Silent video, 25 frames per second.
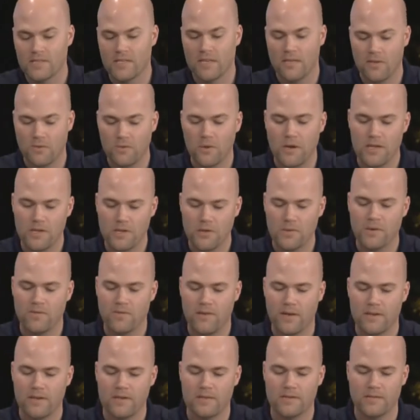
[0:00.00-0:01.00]
So what you're
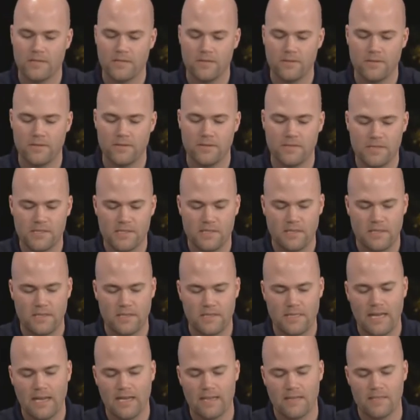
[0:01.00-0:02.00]
referring to
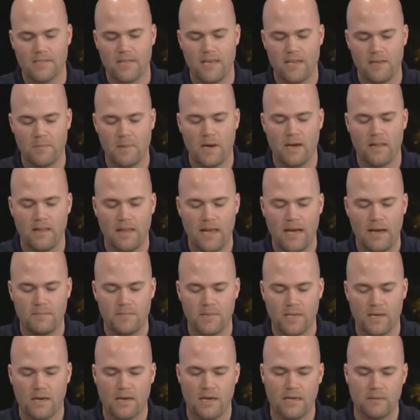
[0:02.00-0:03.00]
is I can take my
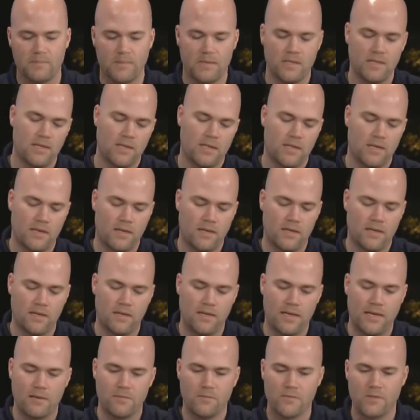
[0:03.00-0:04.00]
laptop
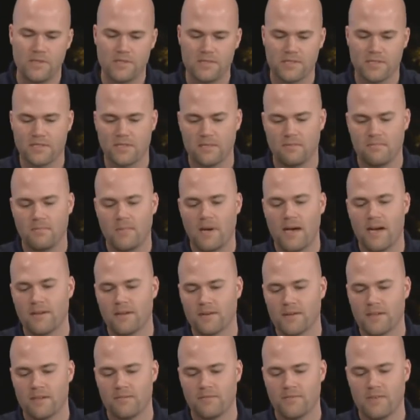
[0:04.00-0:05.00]
and with some
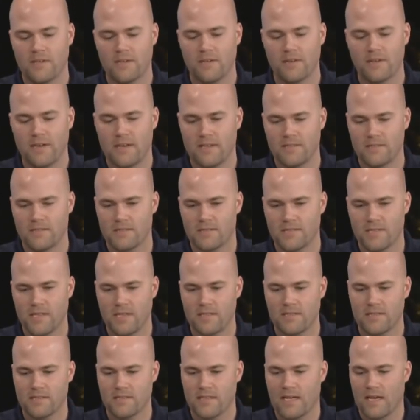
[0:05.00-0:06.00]
minor configuration
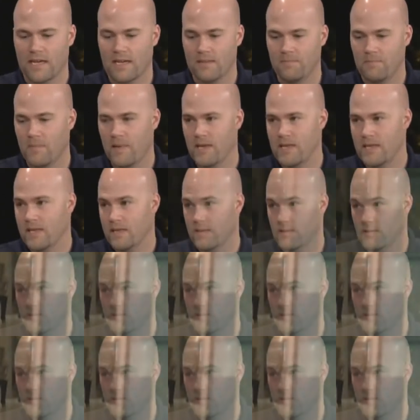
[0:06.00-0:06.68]
changes, I can make